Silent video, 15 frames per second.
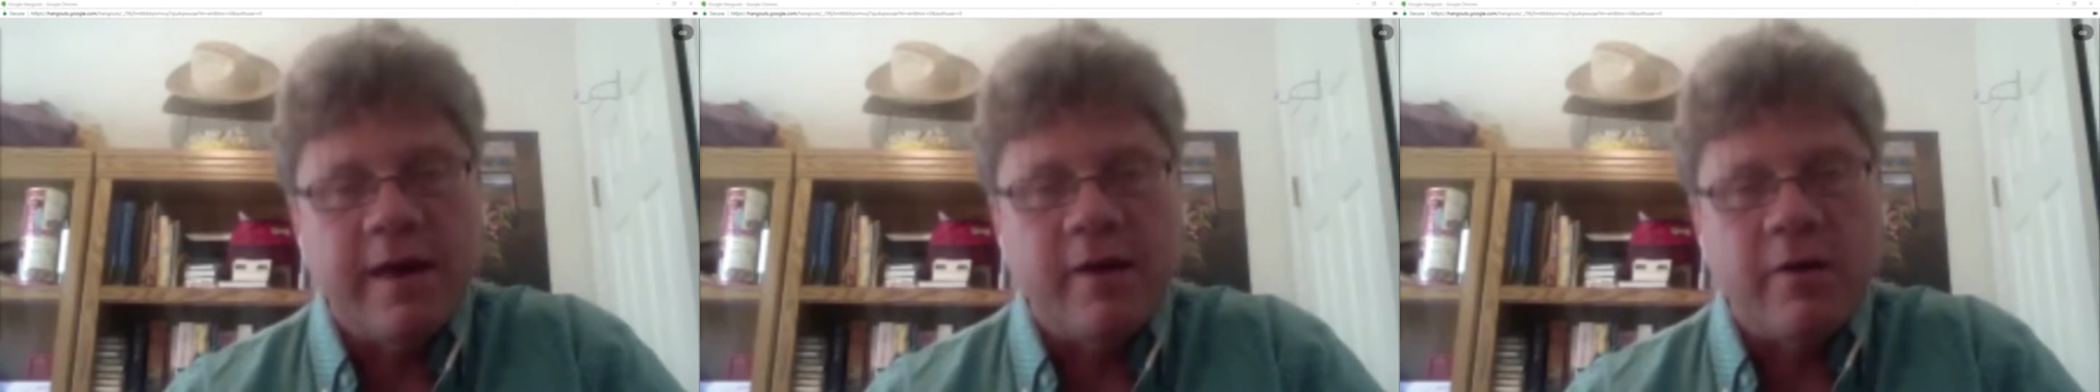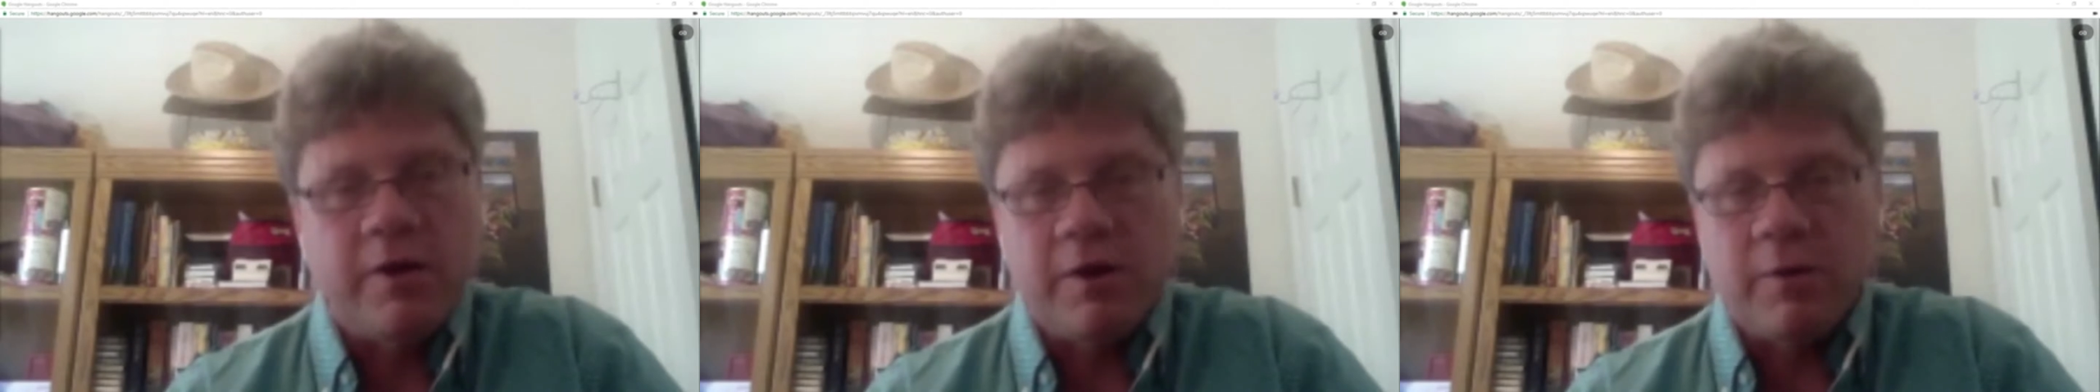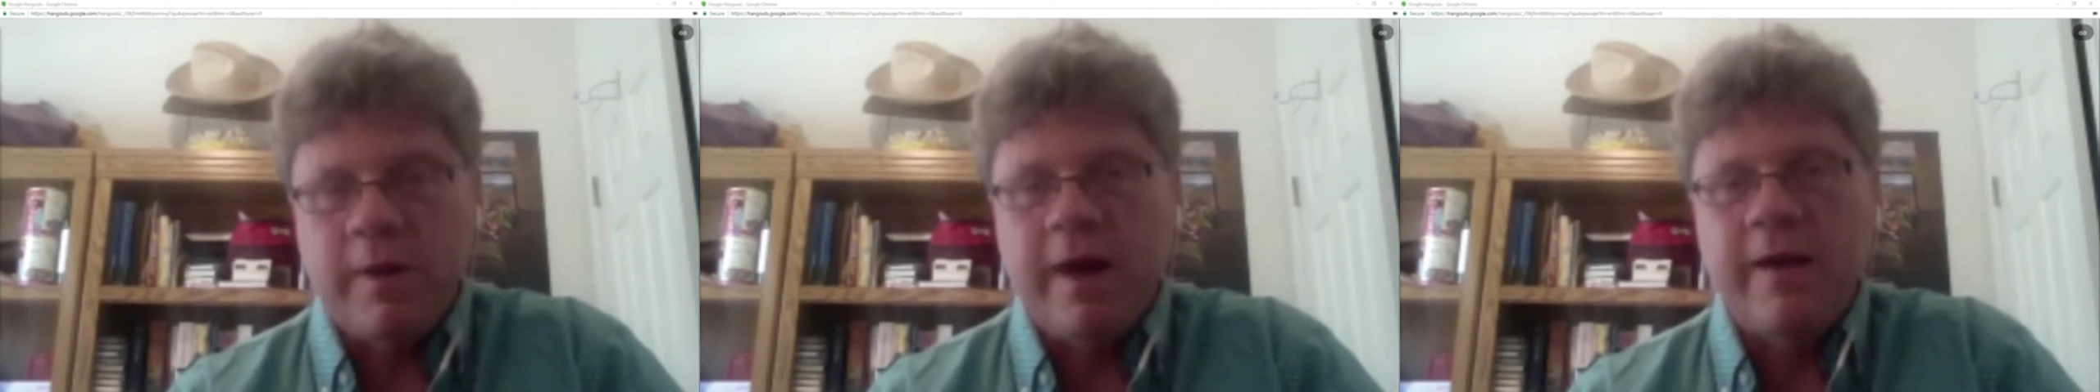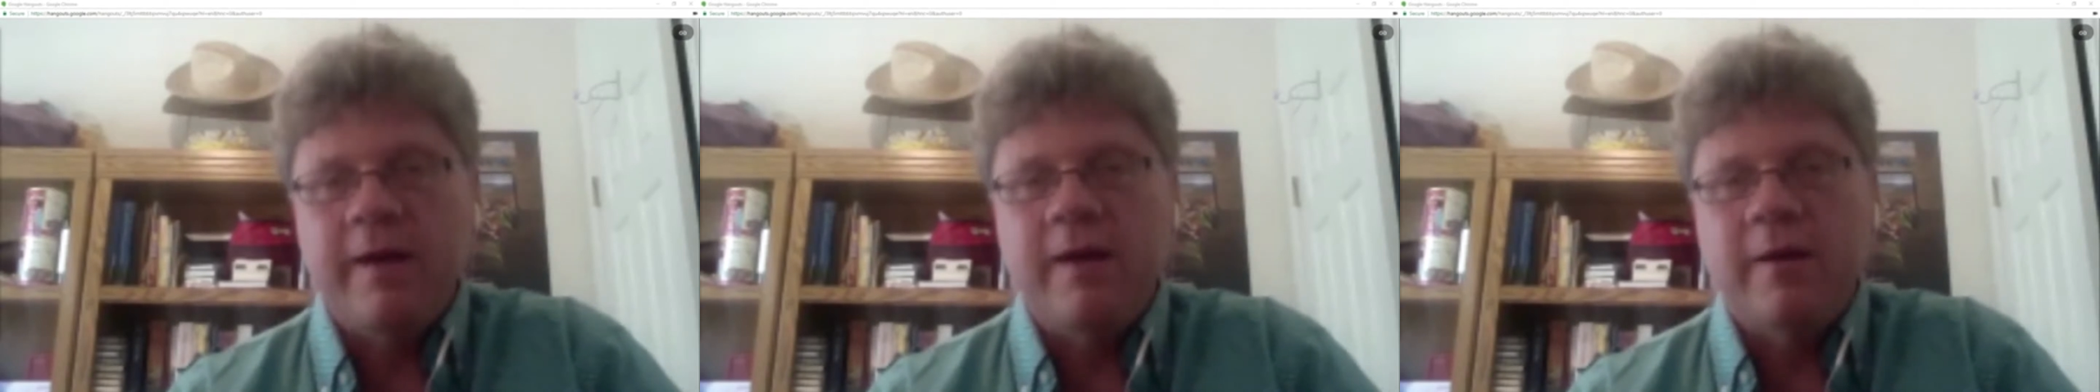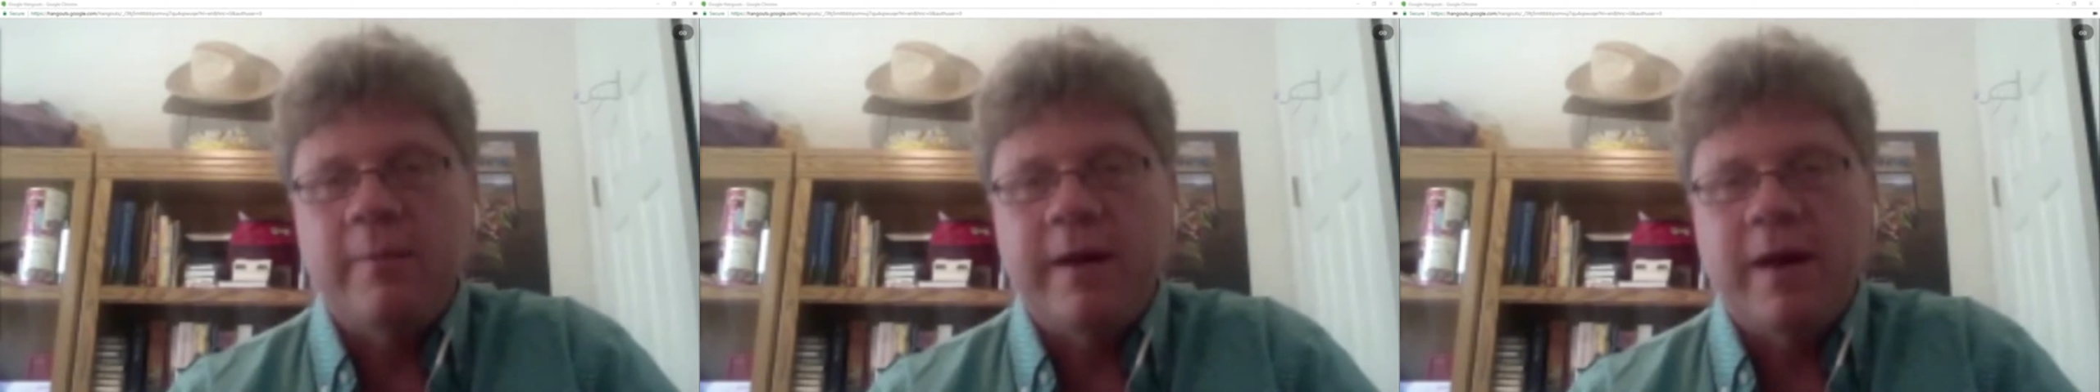or you're writing
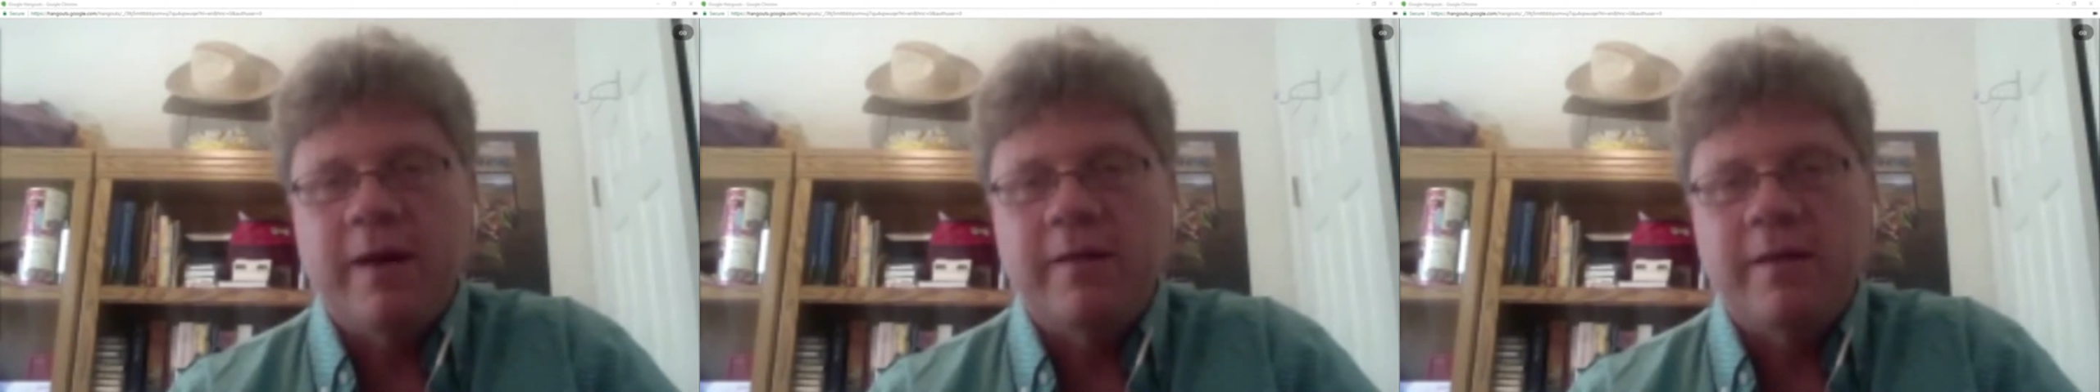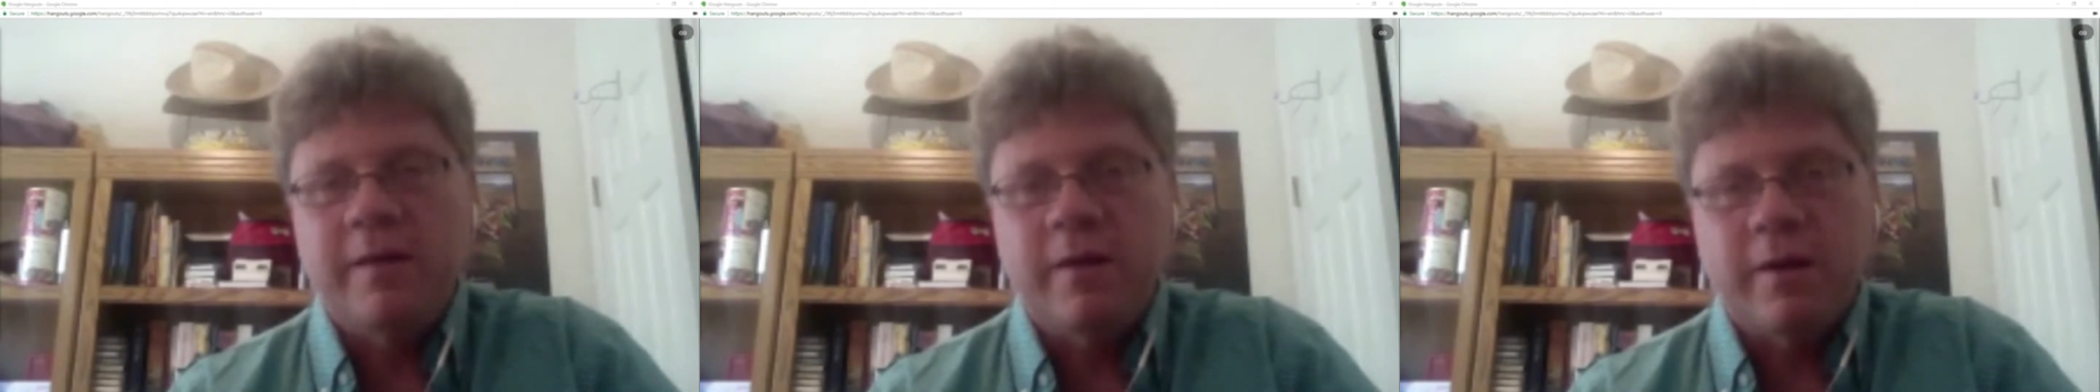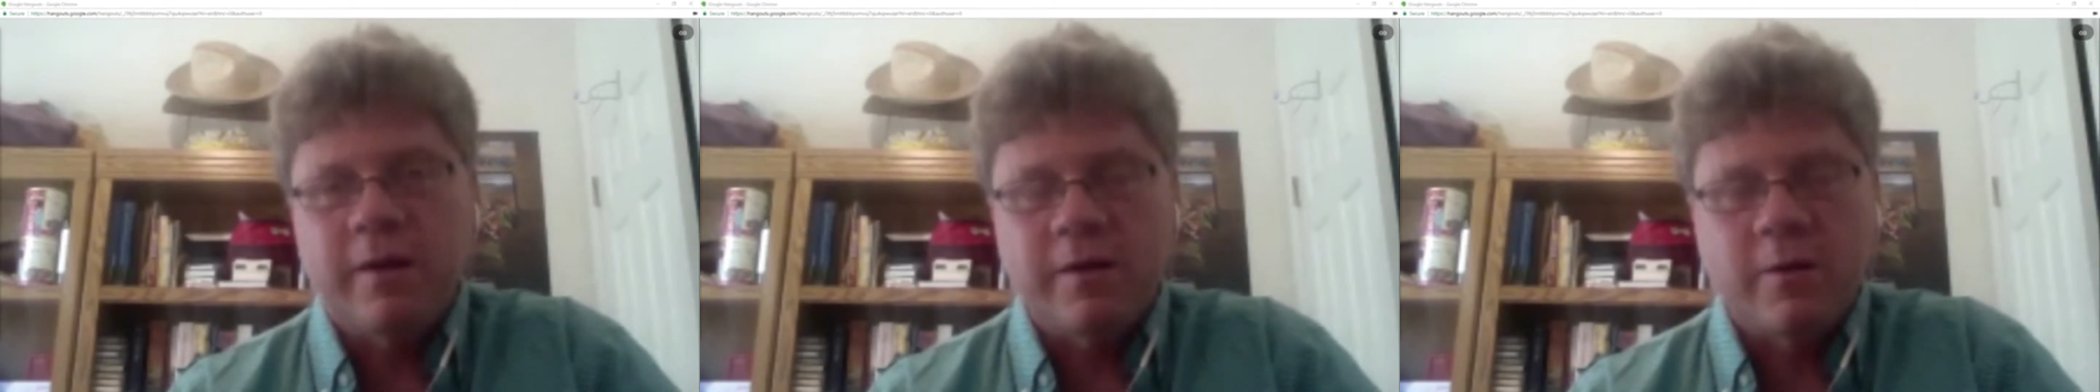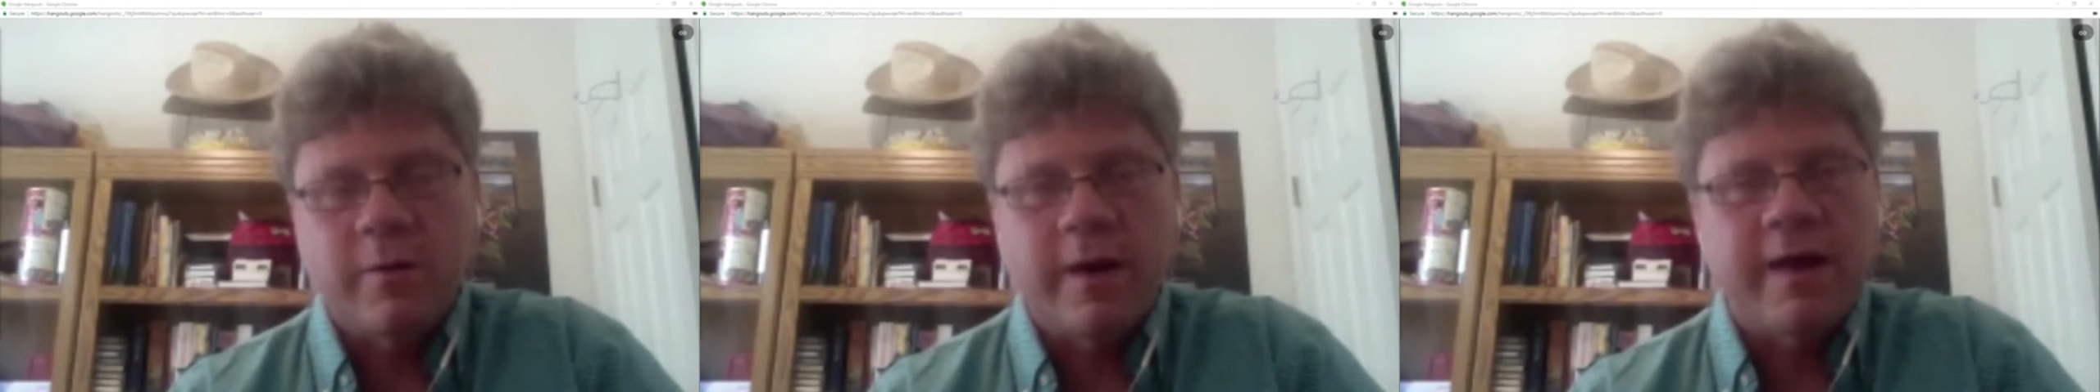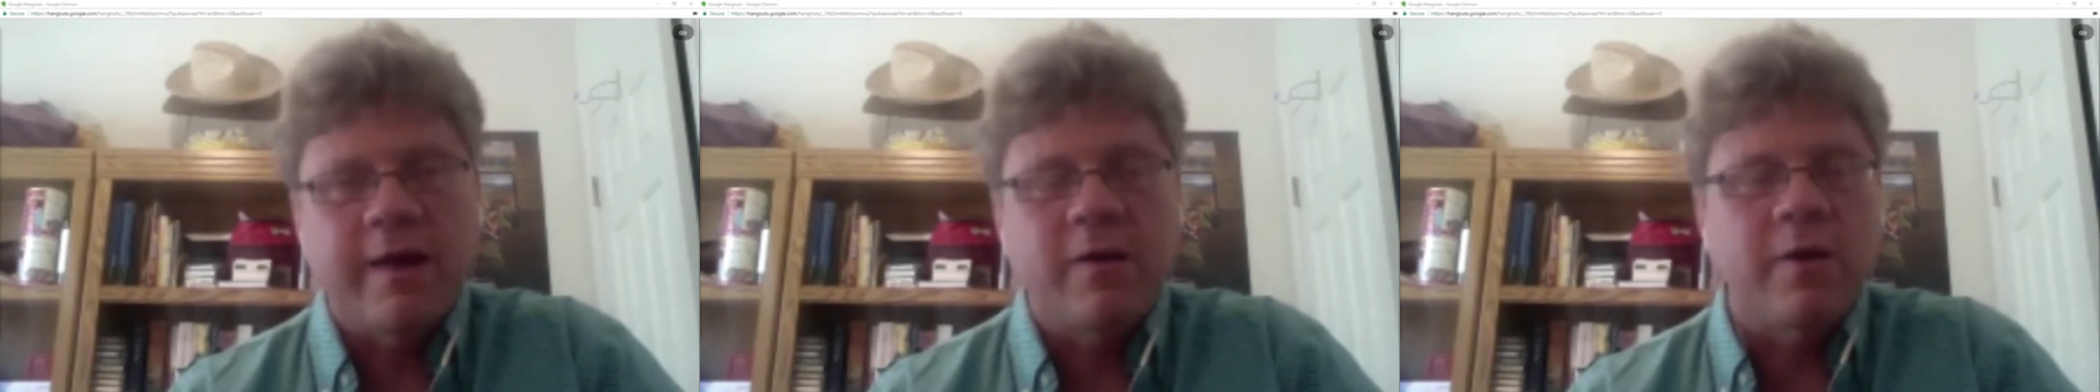about the earthquake,
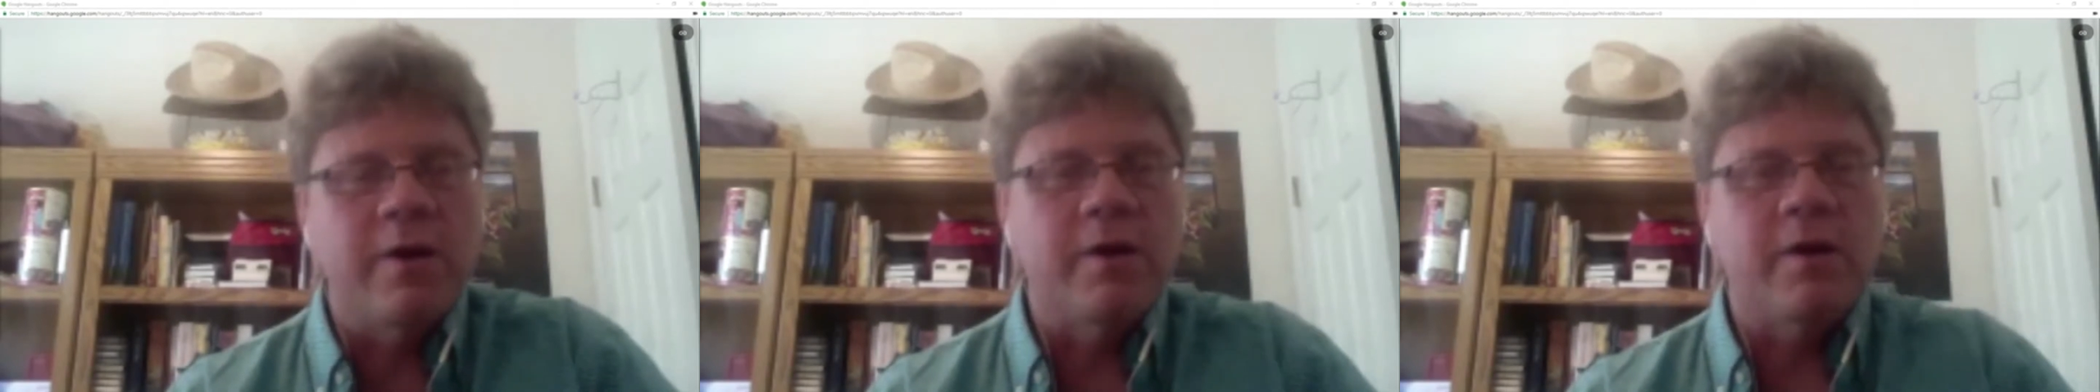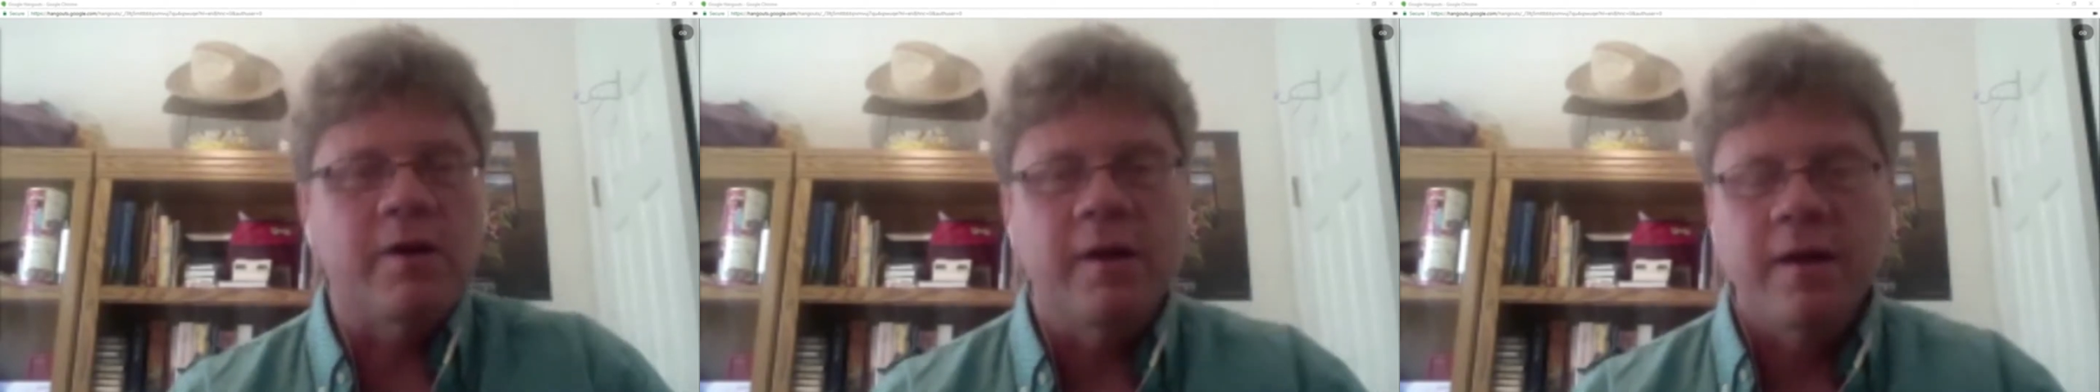or you're